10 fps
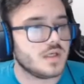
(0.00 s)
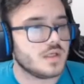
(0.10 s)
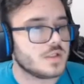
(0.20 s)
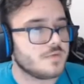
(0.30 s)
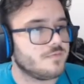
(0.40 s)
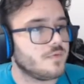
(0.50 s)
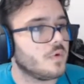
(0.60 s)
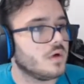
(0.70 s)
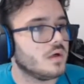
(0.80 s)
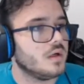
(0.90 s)
is
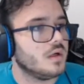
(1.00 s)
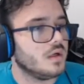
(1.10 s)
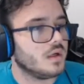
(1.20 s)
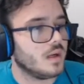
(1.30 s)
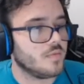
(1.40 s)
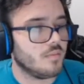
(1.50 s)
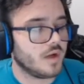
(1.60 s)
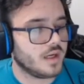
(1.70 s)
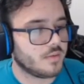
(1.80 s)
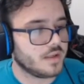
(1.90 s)
for. I'm, I'm
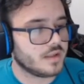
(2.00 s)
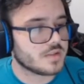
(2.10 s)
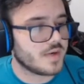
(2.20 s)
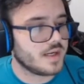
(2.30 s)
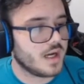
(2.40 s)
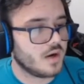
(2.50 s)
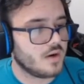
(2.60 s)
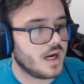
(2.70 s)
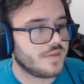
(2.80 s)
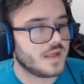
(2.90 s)
looking at right this right now.
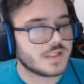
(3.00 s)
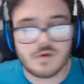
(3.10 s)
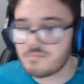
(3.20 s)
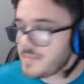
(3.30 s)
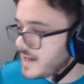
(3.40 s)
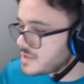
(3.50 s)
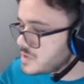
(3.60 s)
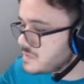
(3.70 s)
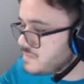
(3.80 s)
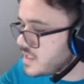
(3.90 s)
I think it's for max
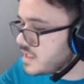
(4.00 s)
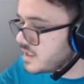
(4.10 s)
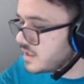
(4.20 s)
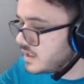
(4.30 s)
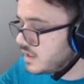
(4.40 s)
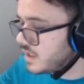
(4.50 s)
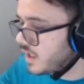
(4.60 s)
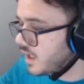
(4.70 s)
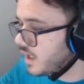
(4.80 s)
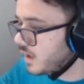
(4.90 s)
speed
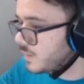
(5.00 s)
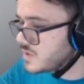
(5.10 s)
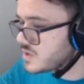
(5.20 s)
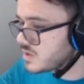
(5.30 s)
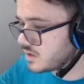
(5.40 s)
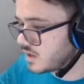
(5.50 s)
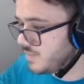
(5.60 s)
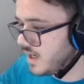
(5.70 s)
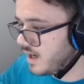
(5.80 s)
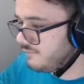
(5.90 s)
um,
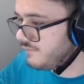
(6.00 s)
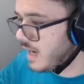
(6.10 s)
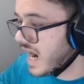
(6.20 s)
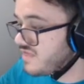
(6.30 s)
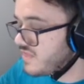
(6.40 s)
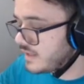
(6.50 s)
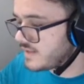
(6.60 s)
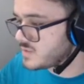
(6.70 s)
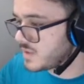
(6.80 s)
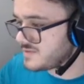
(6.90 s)
Slurpuff. I think
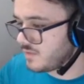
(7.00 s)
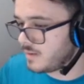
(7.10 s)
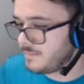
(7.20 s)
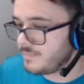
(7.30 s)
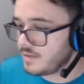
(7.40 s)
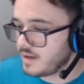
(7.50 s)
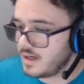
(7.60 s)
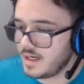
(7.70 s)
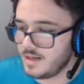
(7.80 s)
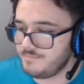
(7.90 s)
that's what it's for.
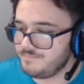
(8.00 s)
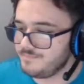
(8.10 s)
Um,